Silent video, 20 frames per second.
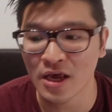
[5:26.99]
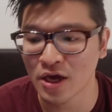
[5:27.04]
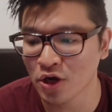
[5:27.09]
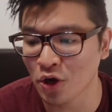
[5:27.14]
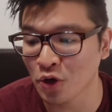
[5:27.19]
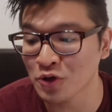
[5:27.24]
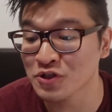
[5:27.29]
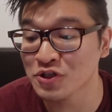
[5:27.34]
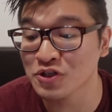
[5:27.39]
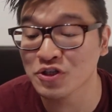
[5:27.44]

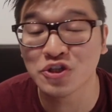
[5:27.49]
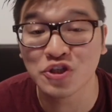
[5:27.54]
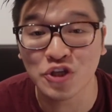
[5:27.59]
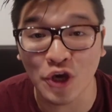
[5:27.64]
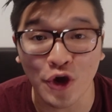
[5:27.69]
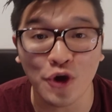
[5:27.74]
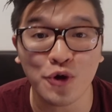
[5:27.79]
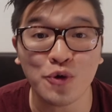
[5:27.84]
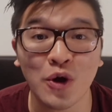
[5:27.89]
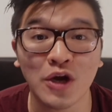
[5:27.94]
costs
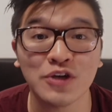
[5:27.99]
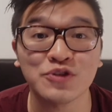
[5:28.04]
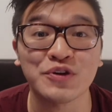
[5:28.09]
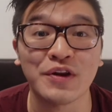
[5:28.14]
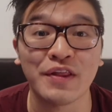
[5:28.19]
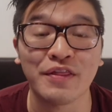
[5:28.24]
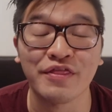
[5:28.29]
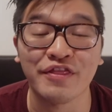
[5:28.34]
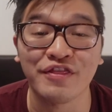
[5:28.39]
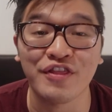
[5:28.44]

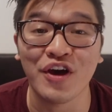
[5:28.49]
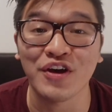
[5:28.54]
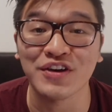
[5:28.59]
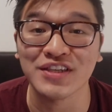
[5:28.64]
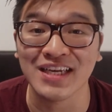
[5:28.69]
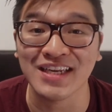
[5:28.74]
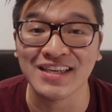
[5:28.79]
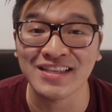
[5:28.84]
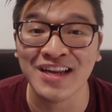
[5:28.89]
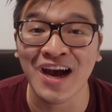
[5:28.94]

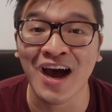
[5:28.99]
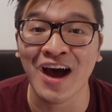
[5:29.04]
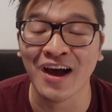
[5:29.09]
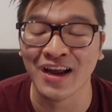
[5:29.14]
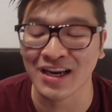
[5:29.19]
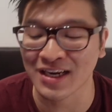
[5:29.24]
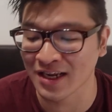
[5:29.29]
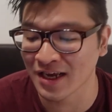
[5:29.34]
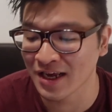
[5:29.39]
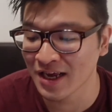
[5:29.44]

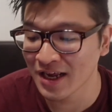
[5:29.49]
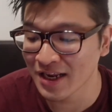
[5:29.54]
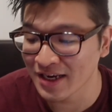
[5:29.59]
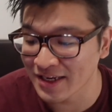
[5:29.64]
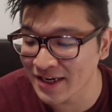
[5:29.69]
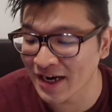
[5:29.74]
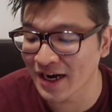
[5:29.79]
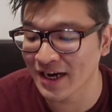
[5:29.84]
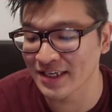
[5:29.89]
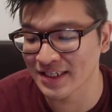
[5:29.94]

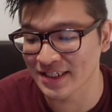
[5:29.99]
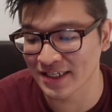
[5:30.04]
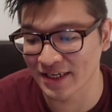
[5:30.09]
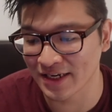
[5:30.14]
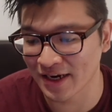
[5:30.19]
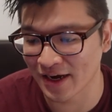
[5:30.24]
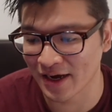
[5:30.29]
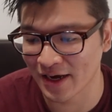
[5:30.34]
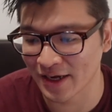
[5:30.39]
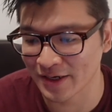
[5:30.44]

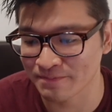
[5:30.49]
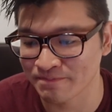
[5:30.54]
$239.99.